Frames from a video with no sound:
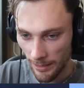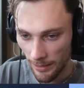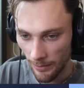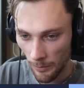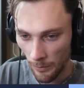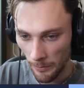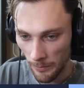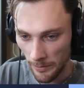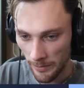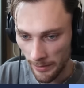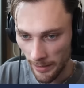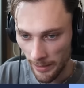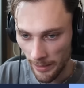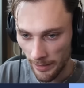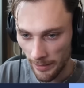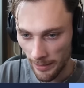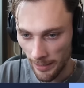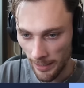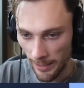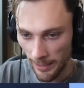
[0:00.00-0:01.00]
Where was I?
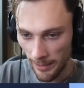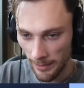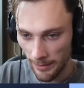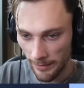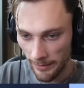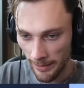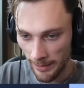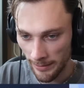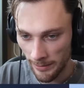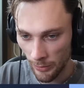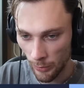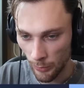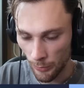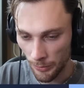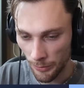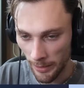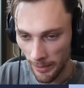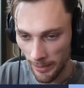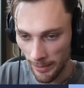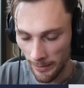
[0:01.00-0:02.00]
Uh, that's too
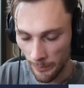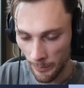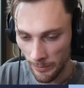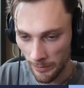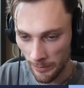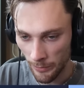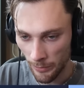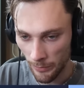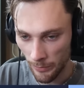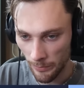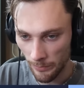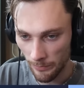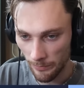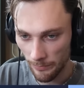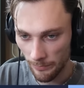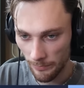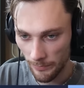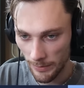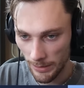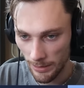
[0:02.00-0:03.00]
dry. I wasn't too...
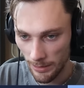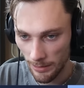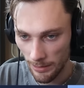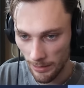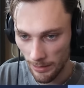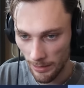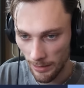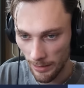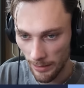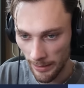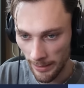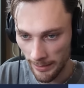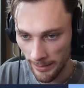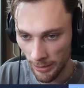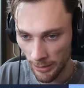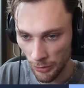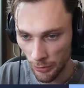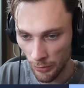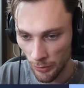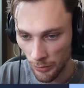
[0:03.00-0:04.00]
That's
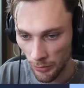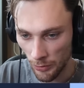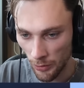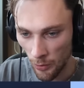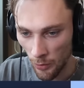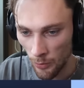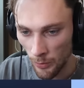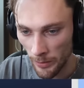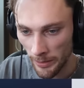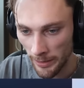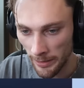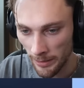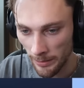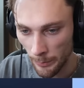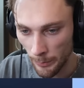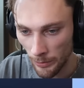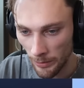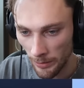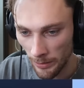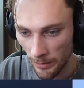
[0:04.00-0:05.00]
actually so
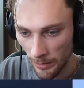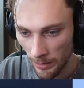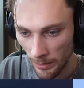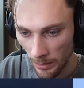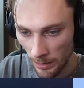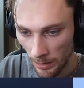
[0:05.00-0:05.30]
gettable.